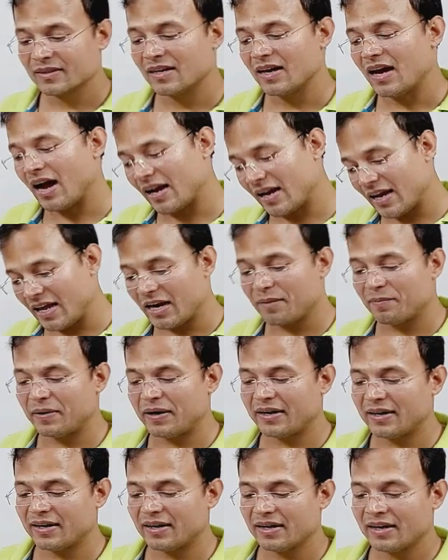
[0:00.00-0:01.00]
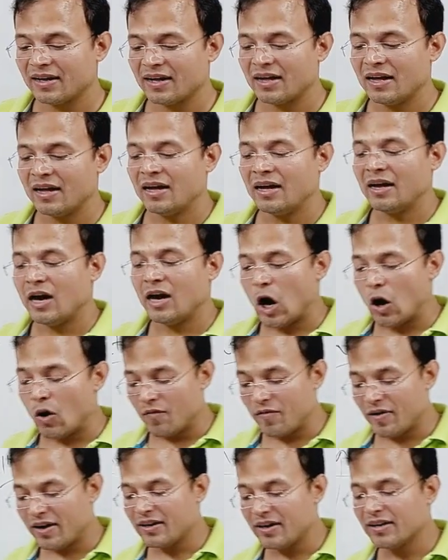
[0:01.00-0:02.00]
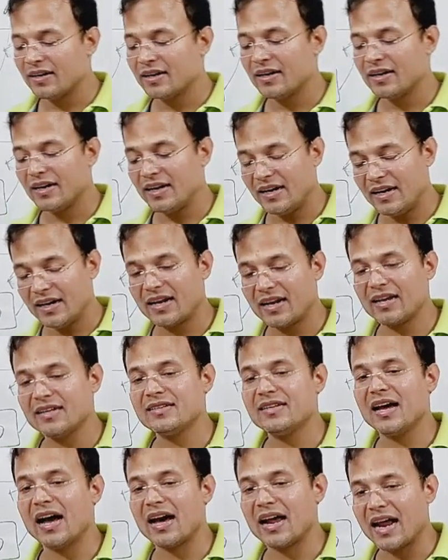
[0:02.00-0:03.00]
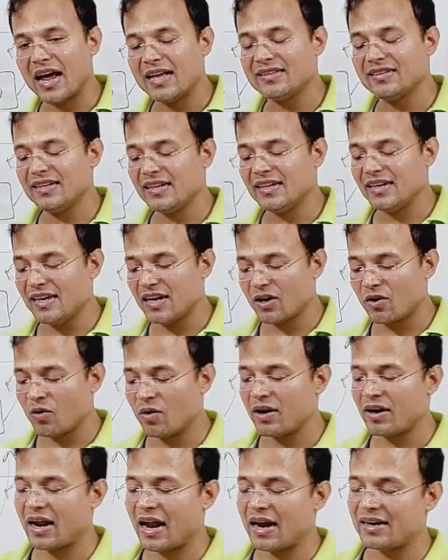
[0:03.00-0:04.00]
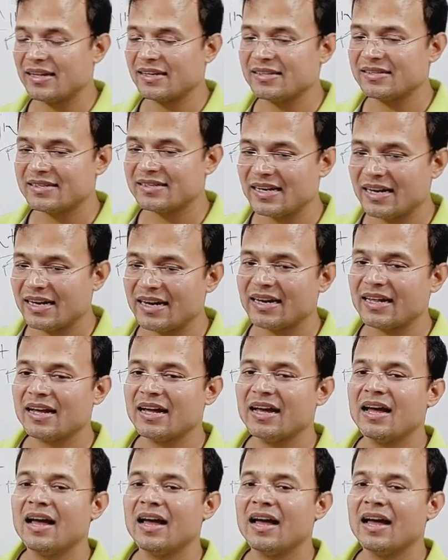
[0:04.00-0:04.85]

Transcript: Again repeat. However, interest arising in a contracting state